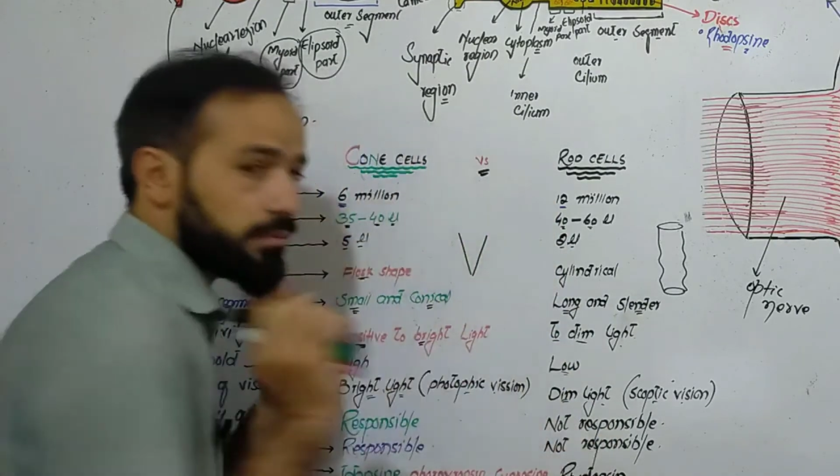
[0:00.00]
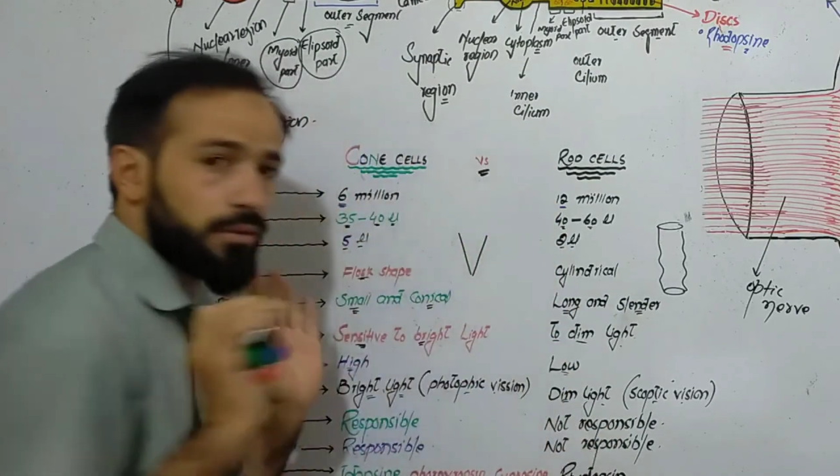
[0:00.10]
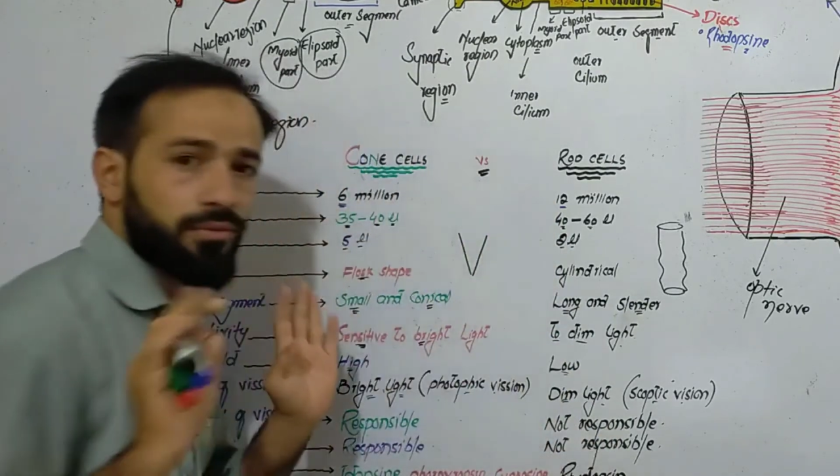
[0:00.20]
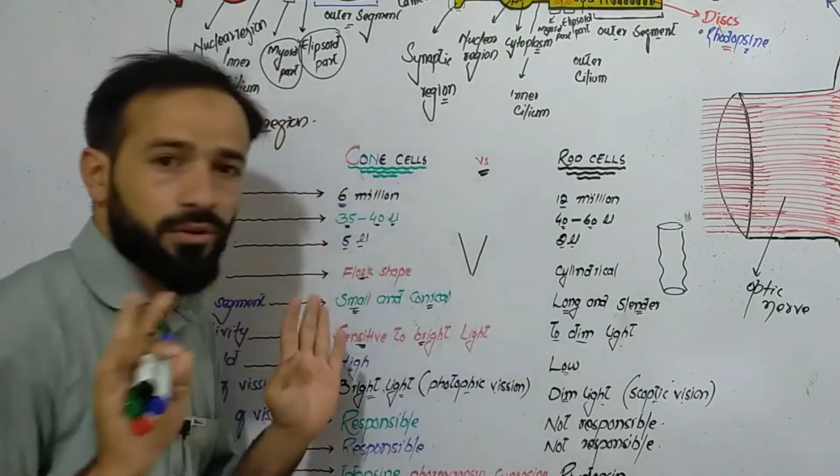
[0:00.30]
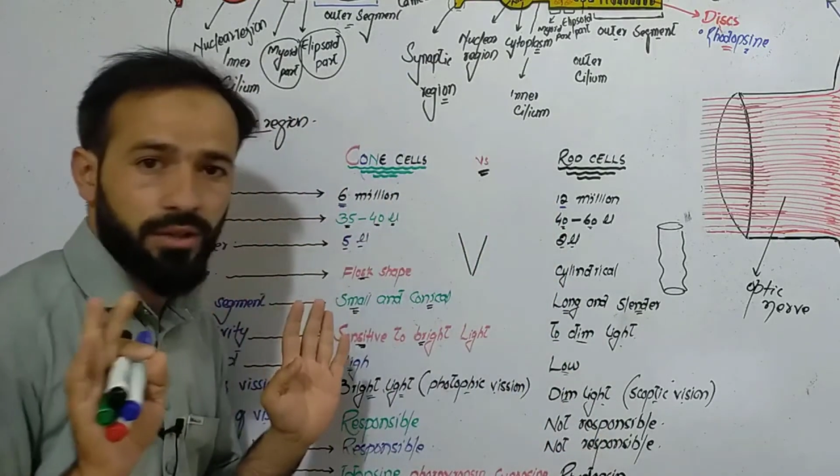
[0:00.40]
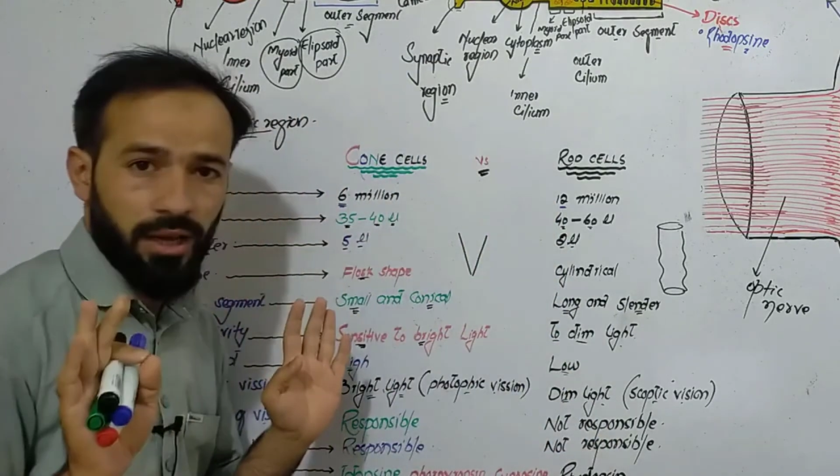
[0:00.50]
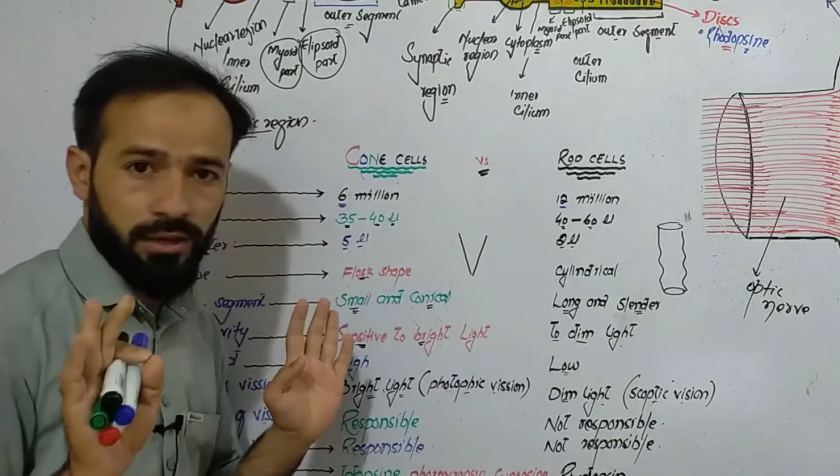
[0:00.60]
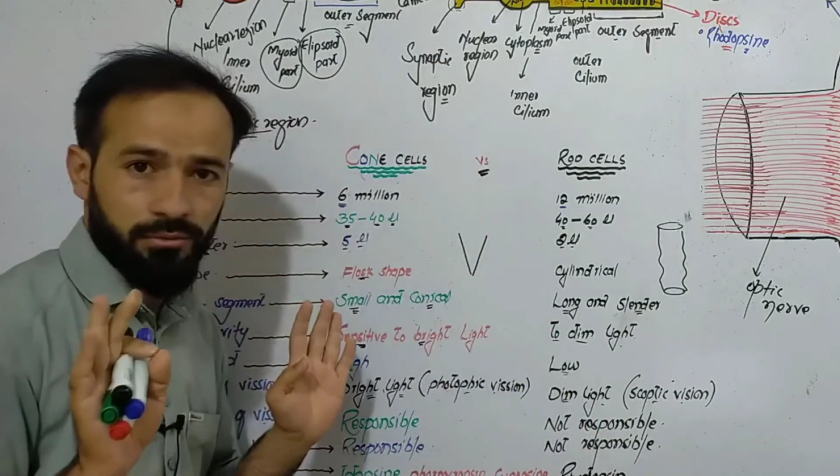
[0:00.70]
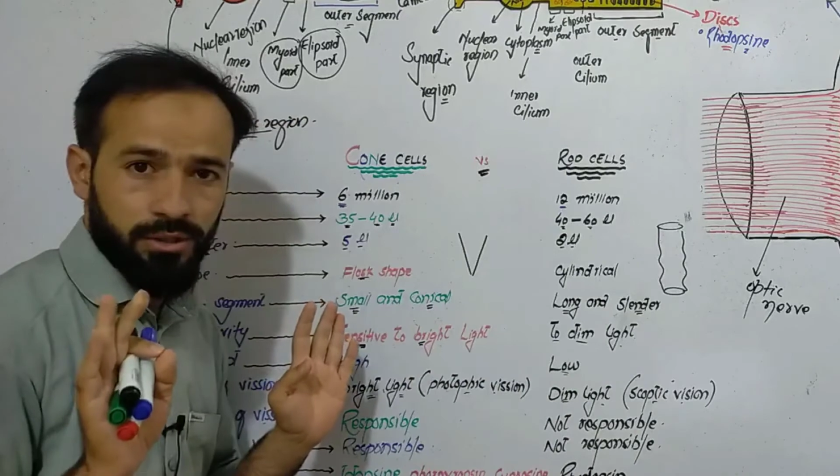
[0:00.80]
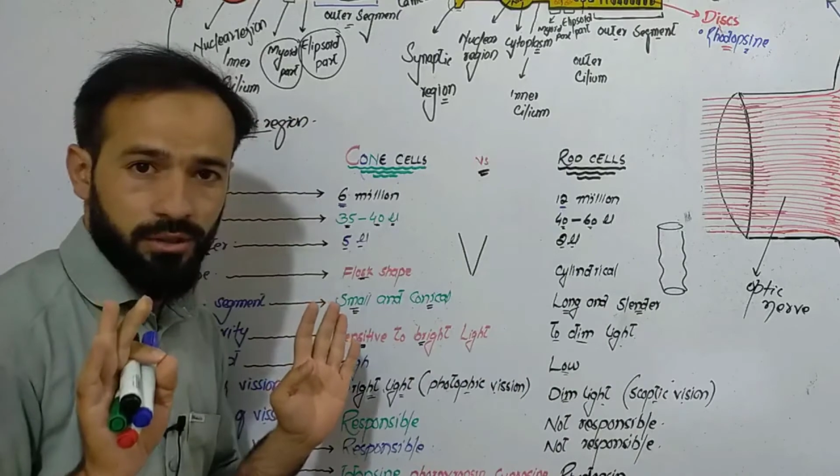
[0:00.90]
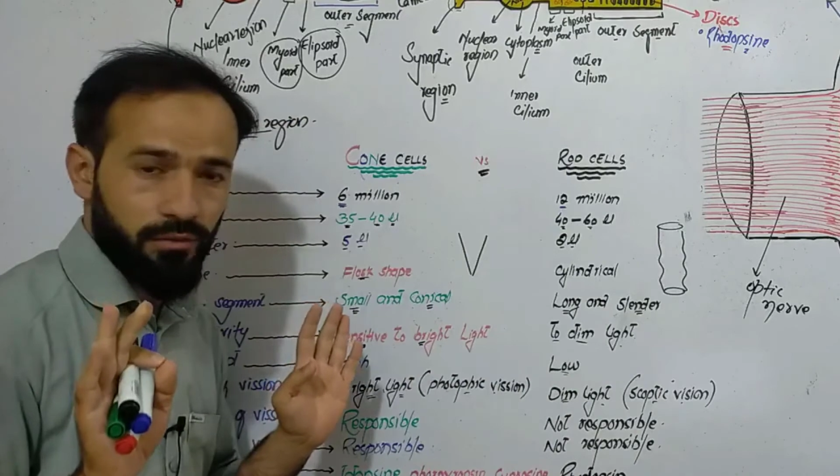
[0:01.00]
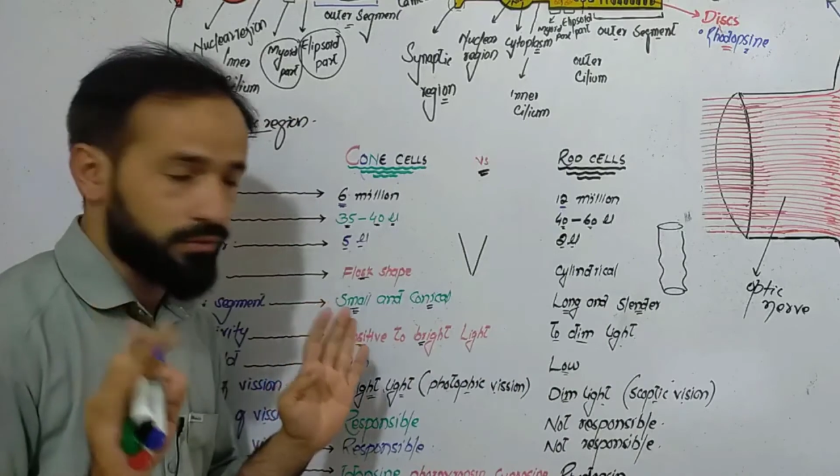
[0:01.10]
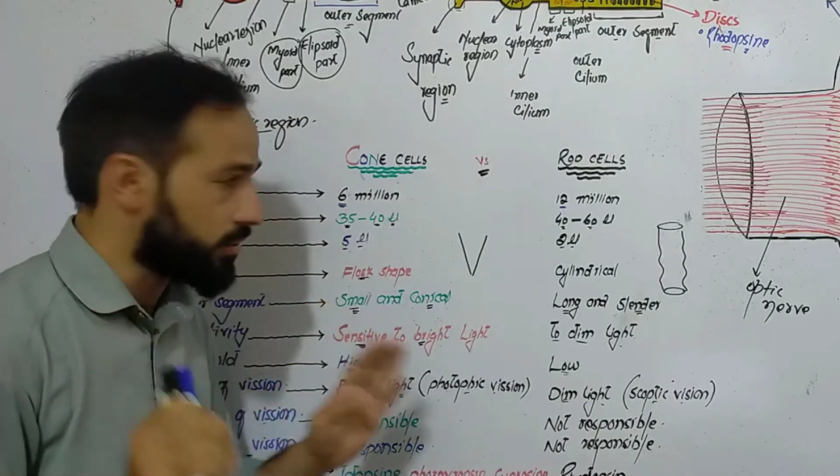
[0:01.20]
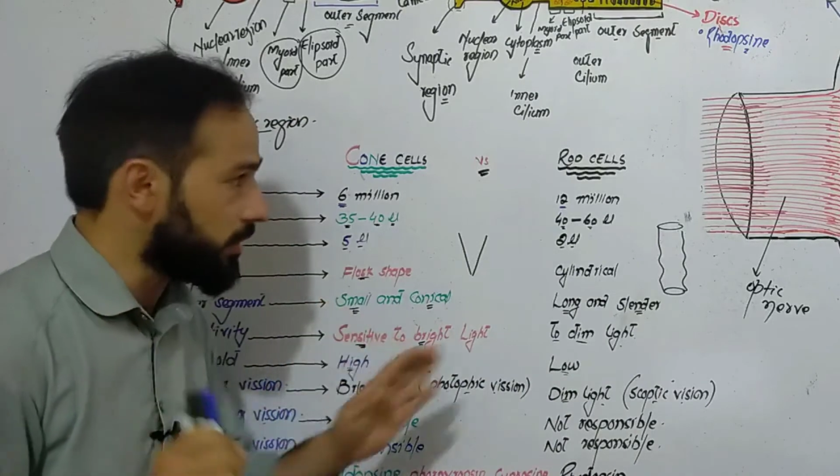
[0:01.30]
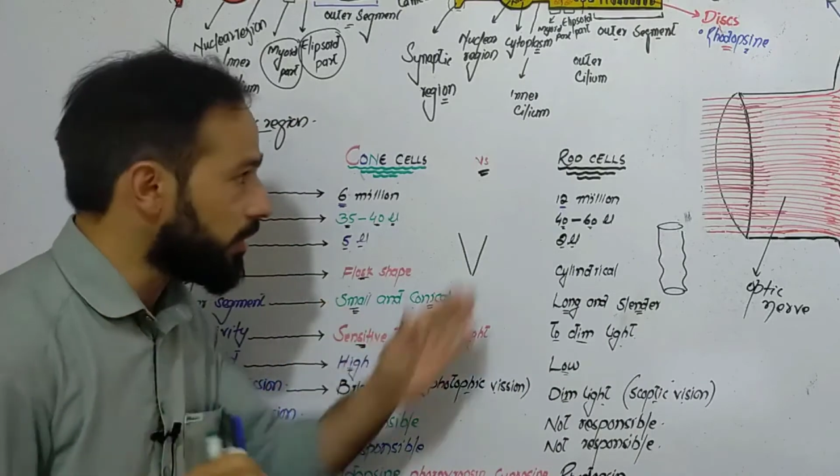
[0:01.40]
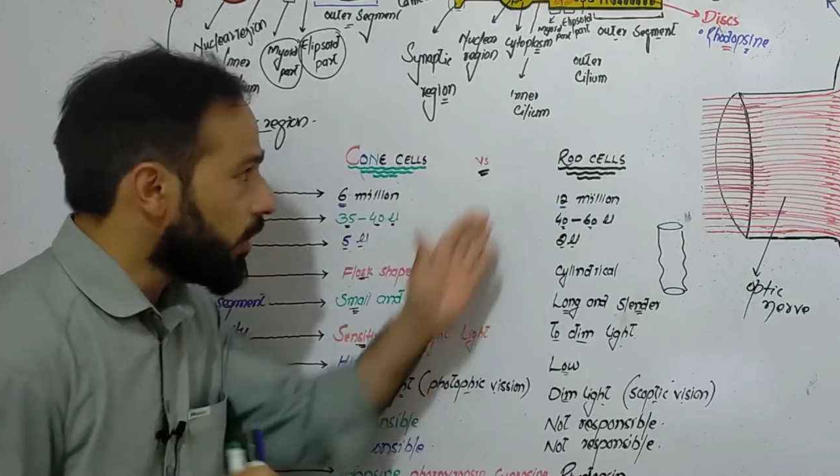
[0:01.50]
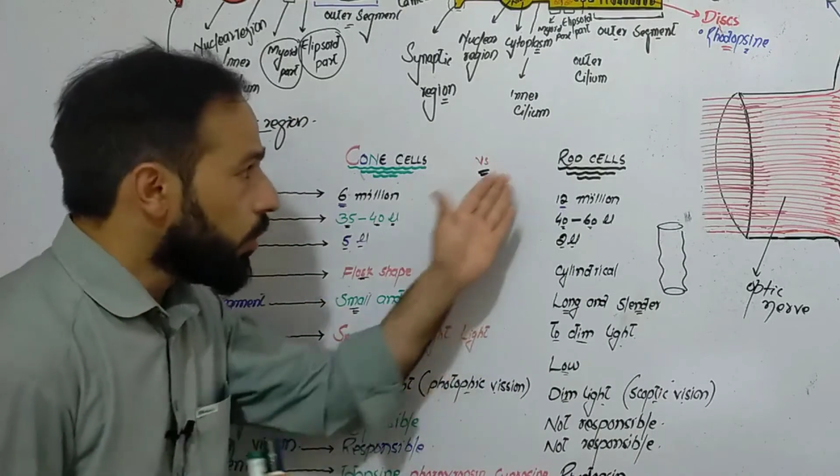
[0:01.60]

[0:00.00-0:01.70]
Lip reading: for the acuity of vision.